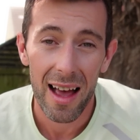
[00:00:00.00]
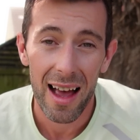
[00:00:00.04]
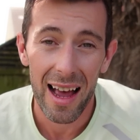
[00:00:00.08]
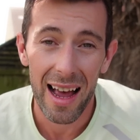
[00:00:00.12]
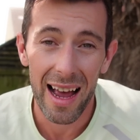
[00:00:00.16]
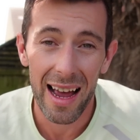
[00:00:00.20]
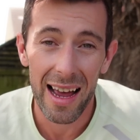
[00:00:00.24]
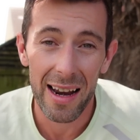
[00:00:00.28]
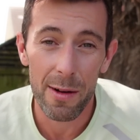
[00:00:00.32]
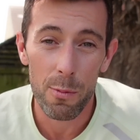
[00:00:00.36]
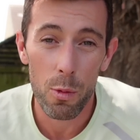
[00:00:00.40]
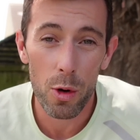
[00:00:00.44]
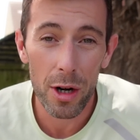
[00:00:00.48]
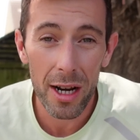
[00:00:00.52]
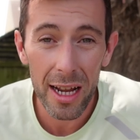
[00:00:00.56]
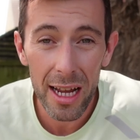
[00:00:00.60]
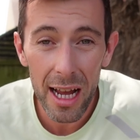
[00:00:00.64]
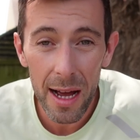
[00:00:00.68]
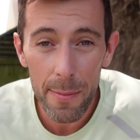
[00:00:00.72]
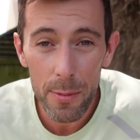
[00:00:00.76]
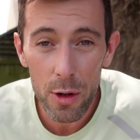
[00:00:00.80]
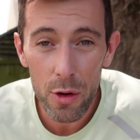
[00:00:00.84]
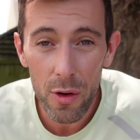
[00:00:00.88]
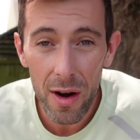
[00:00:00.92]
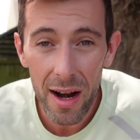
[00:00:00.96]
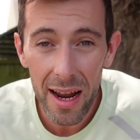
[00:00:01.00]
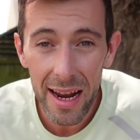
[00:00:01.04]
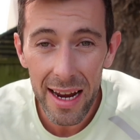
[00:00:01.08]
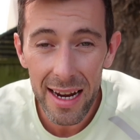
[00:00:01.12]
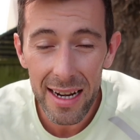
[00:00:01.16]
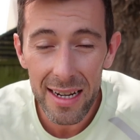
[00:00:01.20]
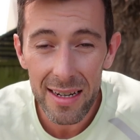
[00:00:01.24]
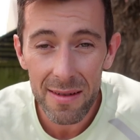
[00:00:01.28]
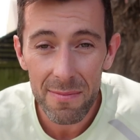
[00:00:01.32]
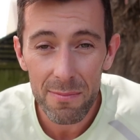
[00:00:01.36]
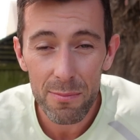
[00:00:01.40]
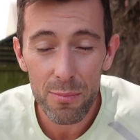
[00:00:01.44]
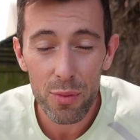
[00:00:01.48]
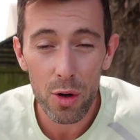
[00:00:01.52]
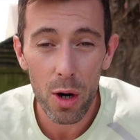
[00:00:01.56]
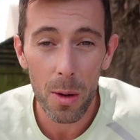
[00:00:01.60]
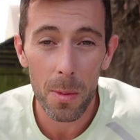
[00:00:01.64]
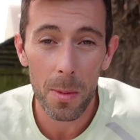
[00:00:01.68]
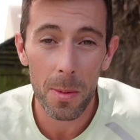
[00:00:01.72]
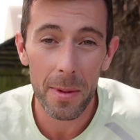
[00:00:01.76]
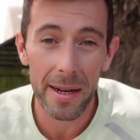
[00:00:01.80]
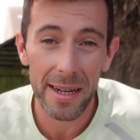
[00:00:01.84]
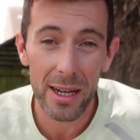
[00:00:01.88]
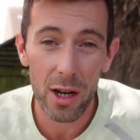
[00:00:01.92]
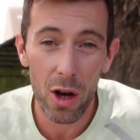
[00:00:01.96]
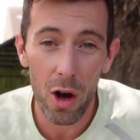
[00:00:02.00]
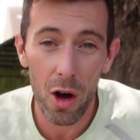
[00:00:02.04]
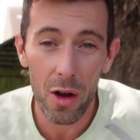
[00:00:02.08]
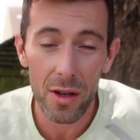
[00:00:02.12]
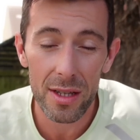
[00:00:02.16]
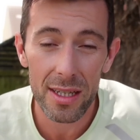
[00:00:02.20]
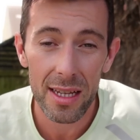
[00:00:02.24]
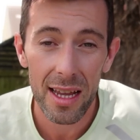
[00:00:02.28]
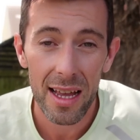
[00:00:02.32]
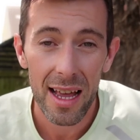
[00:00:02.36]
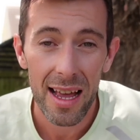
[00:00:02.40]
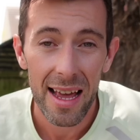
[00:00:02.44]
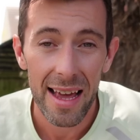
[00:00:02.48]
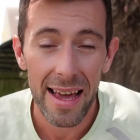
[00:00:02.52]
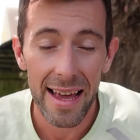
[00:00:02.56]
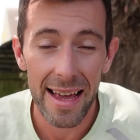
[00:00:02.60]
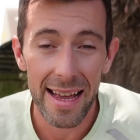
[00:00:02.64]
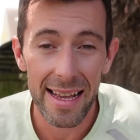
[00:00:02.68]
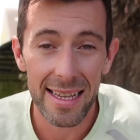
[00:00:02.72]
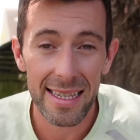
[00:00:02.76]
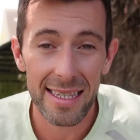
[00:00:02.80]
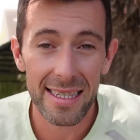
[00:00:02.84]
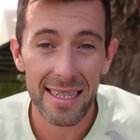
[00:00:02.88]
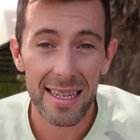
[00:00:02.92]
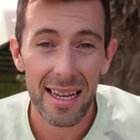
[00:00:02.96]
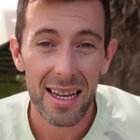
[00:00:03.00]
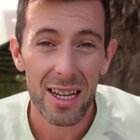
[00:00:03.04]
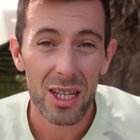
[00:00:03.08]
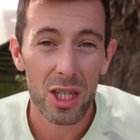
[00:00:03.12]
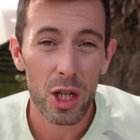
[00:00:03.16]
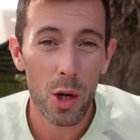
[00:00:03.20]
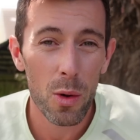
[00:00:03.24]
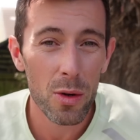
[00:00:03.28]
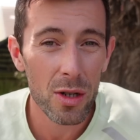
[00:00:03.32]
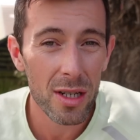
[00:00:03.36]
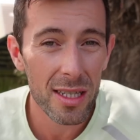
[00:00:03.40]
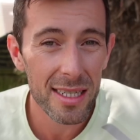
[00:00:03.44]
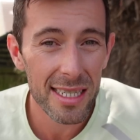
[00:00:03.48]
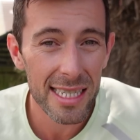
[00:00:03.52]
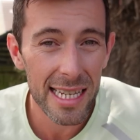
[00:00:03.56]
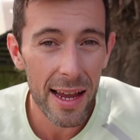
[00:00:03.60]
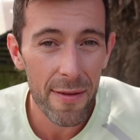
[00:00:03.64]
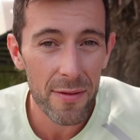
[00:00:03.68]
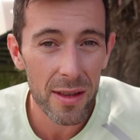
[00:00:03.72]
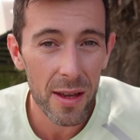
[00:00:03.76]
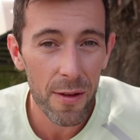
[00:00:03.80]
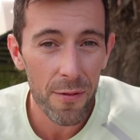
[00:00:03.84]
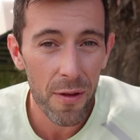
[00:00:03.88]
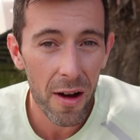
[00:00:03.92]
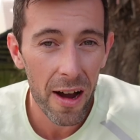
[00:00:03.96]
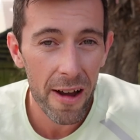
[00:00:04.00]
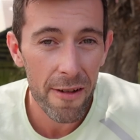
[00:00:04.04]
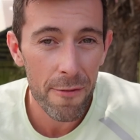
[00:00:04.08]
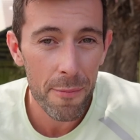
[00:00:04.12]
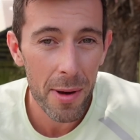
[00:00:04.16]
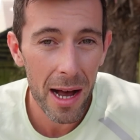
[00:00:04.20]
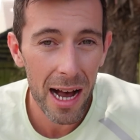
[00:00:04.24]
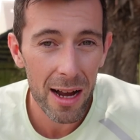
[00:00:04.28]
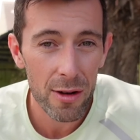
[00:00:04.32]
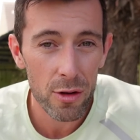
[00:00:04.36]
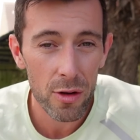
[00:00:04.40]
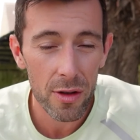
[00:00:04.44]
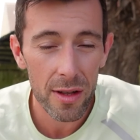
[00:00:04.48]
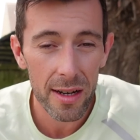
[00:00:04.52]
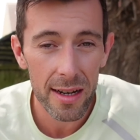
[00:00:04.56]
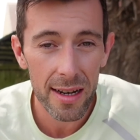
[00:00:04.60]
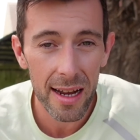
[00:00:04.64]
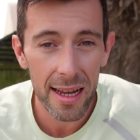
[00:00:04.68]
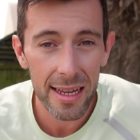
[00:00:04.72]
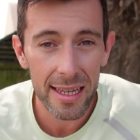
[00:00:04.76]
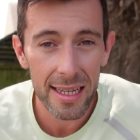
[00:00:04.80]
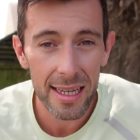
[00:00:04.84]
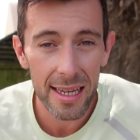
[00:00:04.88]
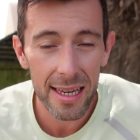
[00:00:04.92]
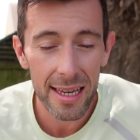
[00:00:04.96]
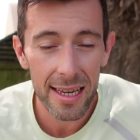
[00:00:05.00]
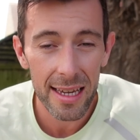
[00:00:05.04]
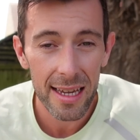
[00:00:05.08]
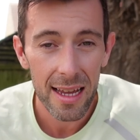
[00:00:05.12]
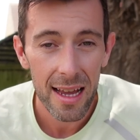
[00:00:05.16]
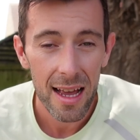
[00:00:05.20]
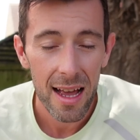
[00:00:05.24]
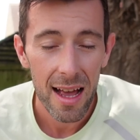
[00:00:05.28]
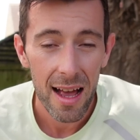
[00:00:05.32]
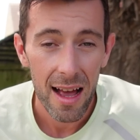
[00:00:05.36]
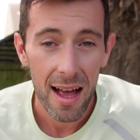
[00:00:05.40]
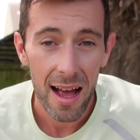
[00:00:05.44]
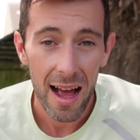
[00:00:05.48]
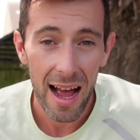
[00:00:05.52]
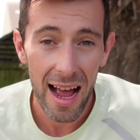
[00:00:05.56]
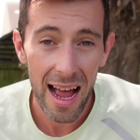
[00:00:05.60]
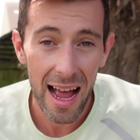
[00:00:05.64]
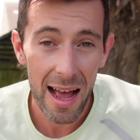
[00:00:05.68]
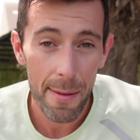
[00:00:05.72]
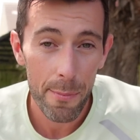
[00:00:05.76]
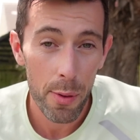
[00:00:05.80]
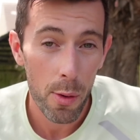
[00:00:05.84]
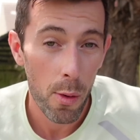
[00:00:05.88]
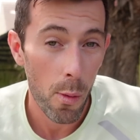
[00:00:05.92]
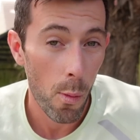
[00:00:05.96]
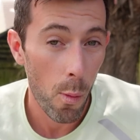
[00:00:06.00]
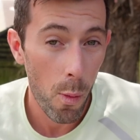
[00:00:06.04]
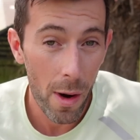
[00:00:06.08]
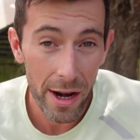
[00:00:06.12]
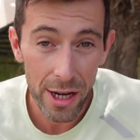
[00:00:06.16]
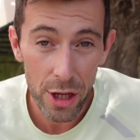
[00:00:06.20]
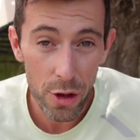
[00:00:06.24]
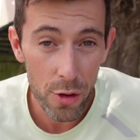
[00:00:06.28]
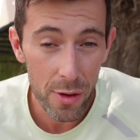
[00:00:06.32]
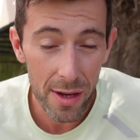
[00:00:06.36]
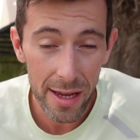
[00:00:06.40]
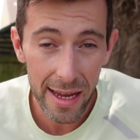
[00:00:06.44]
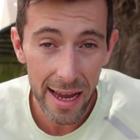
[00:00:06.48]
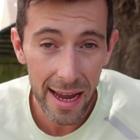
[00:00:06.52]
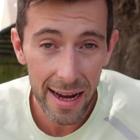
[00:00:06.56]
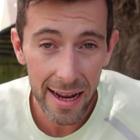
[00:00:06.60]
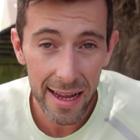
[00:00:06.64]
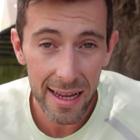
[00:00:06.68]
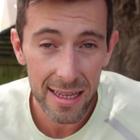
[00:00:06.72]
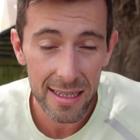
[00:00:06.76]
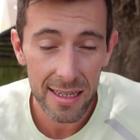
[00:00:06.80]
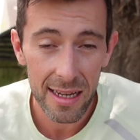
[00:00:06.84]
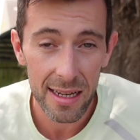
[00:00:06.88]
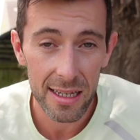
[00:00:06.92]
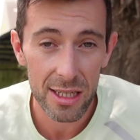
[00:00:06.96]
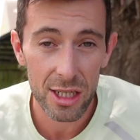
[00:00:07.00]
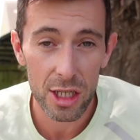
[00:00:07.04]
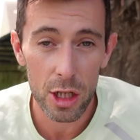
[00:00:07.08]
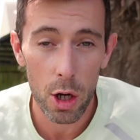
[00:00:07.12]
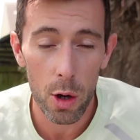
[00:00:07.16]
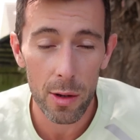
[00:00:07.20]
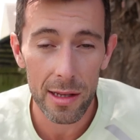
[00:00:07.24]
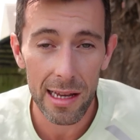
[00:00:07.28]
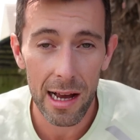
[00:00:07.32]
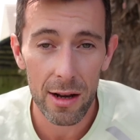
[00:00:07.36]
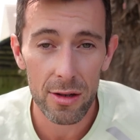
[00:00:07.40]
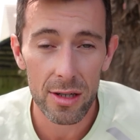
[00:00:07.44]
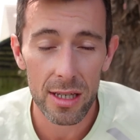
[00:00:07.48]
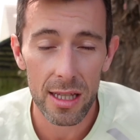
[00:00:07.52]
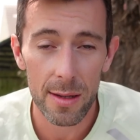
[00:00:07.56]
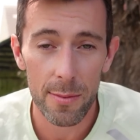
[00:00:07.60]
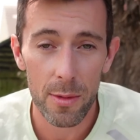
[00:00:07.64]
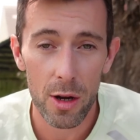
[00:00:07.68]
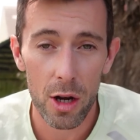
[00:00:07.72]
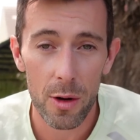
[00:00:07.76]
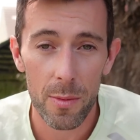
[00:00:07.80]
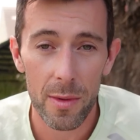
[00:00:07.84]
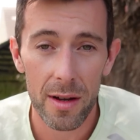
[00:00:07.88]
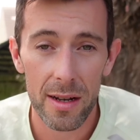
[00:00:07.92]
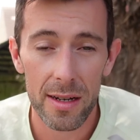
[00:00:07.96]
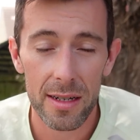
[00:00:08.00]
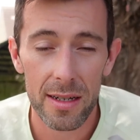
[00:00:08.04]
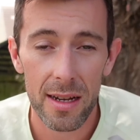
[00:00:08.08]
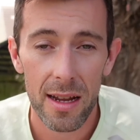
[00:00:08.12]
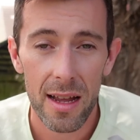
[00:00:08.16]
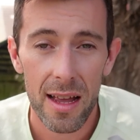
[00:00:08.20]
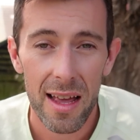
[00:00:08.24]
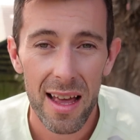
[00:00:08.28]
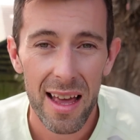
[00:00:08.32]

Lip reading: And would I upgrade? Probably not. It's £275 on the Nike app when you can get it. It's sold out at the moment.